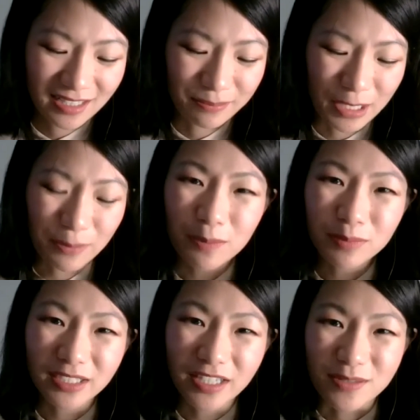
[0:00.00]
My mom
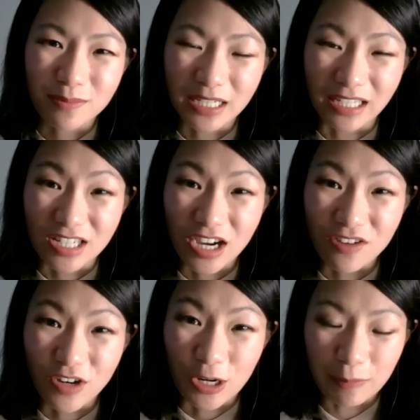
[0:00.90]
believes in being tough
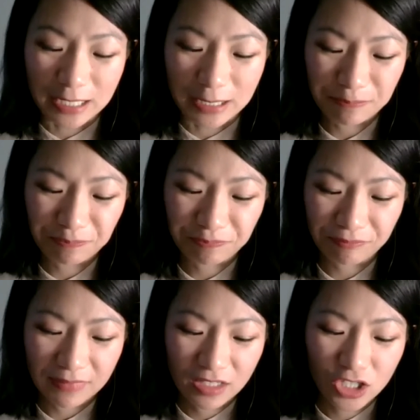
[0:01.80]
on me.
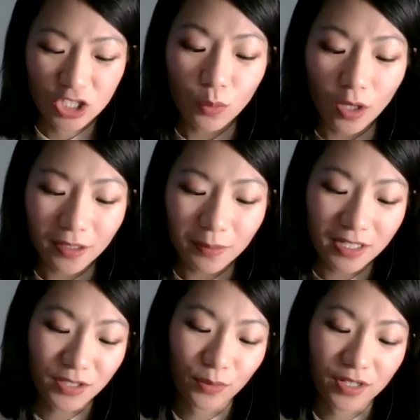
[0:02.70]
She'd wanted me
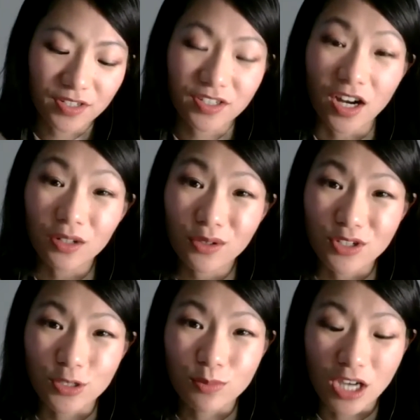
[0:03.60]
to win a
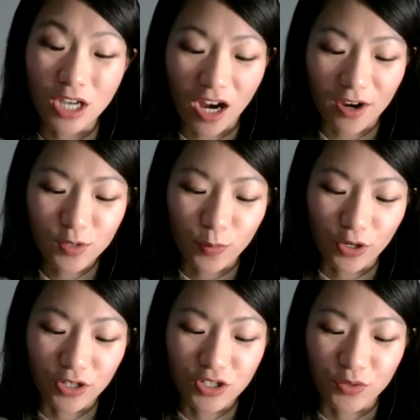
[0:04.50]
scholarship to
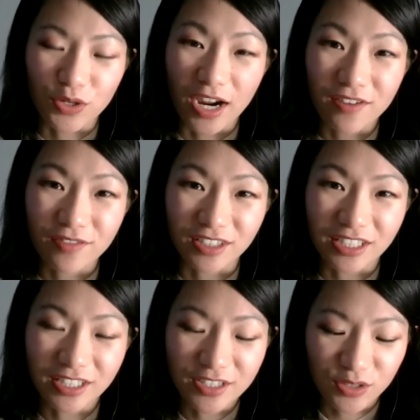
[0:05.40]
Oxbridge or an Ivy
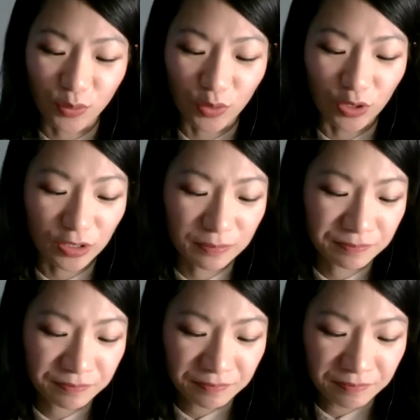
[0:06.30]
League school.
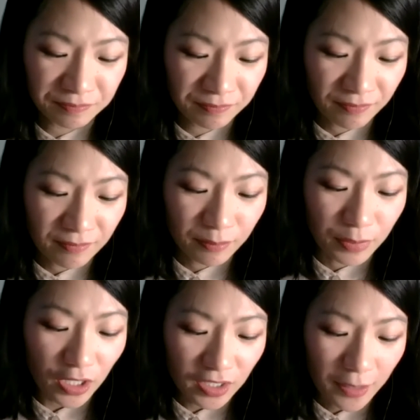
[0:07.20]
But
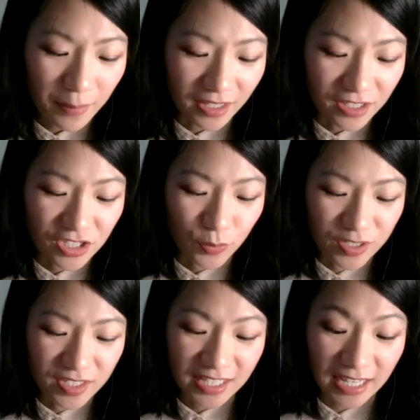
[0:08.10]
all I managed was
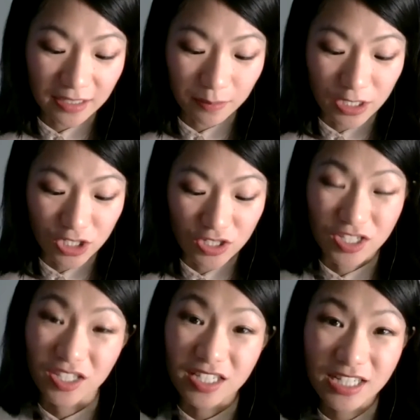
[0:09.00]
to gain admission to
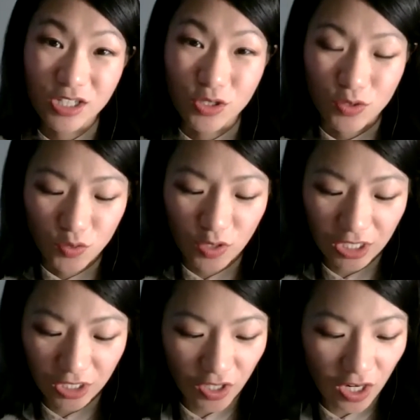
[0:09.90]
the Teachers
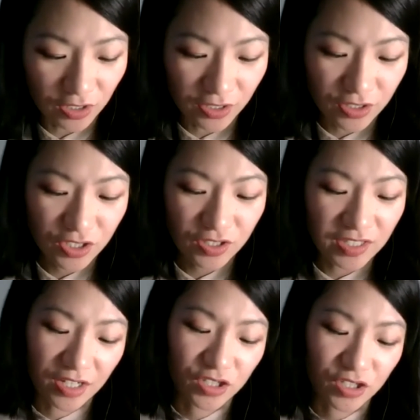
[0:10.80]
Training College, the
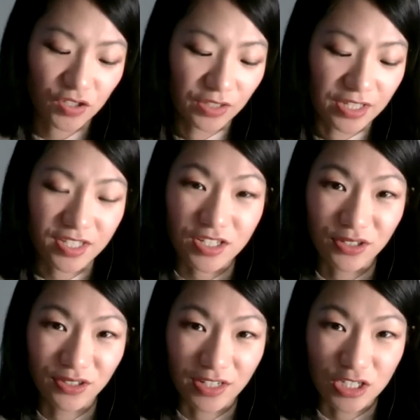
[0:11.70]
National Institute of
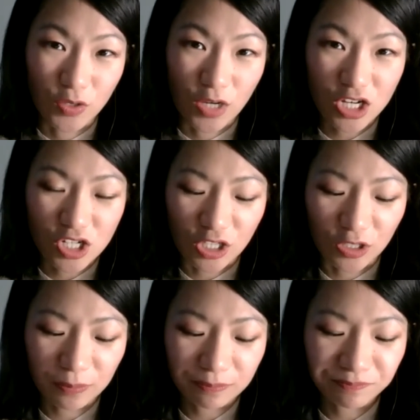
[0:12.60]
Education.